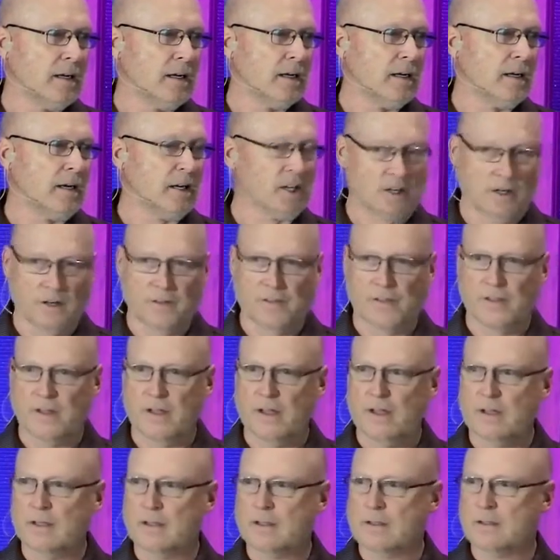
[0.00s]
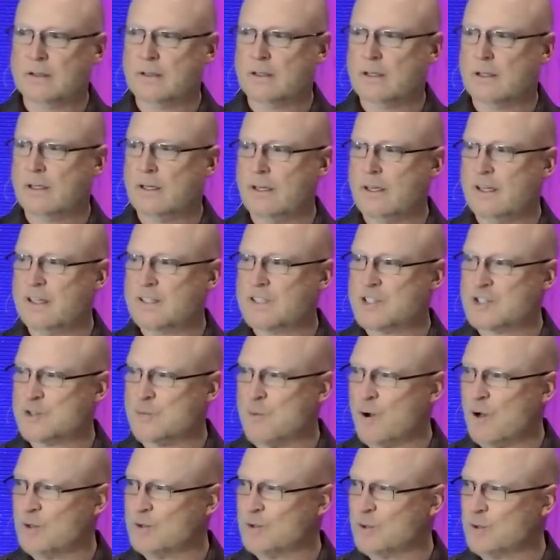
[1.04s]
a good thing in
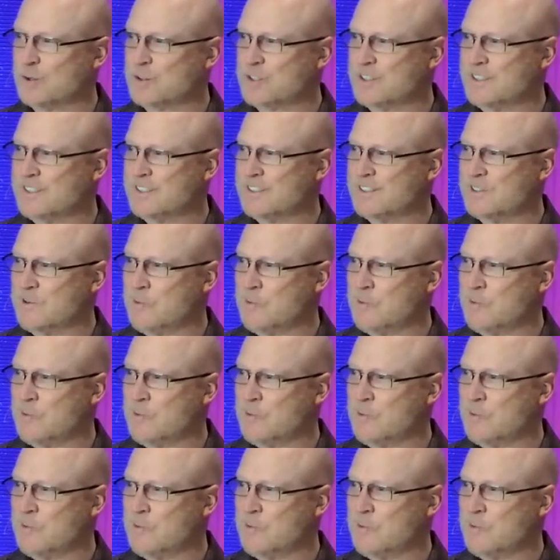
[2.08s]
small doses